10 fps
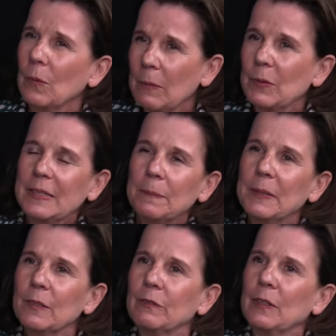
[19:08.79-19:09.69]
it was a
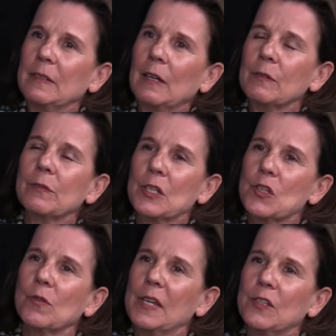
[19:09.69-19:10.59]
bit of a
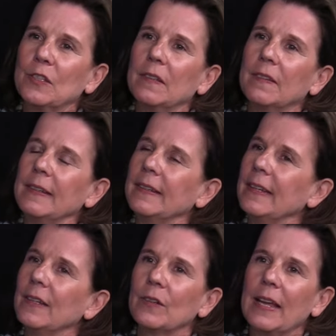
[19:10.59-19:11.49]
frustration
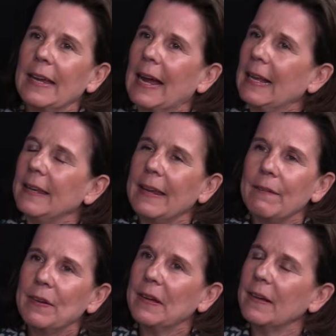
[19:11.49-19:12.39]
thinking okay i'll
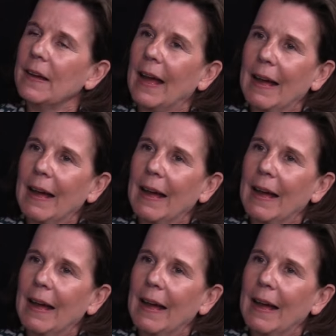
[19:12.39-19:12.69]
never